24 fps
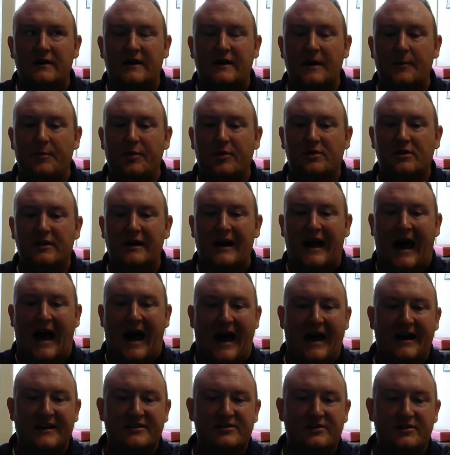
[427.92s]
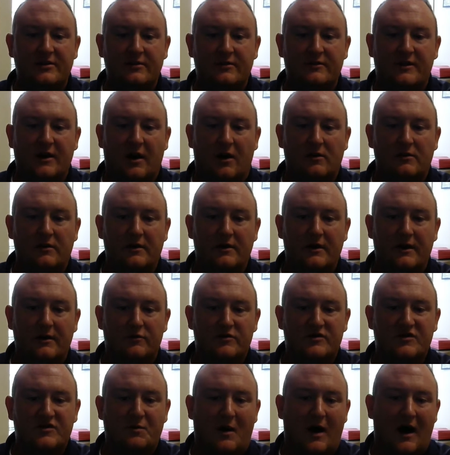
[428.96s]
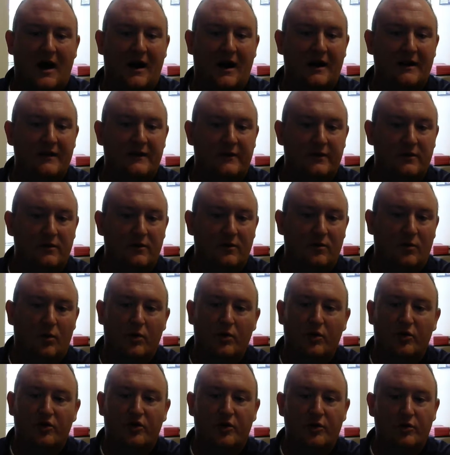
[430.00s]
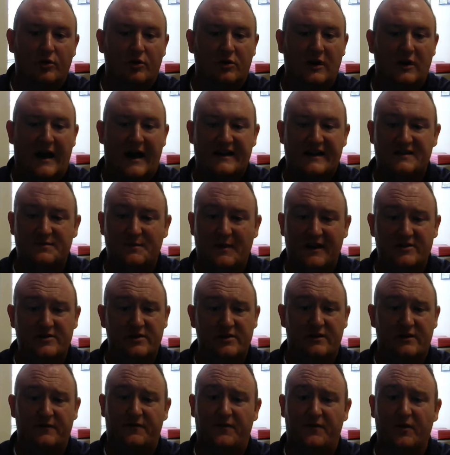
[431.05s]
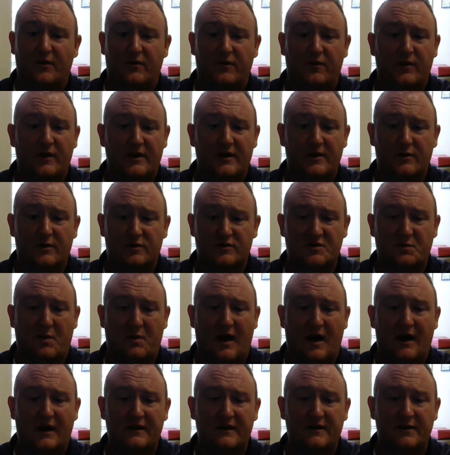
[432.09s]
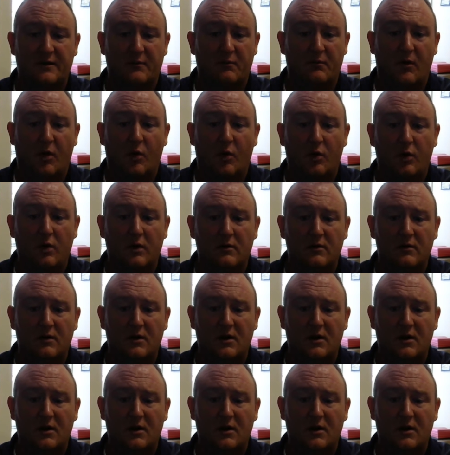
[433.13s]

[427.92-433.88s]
Typically, I ask you to only respond to one or two classmates. You can feel free to respond to more.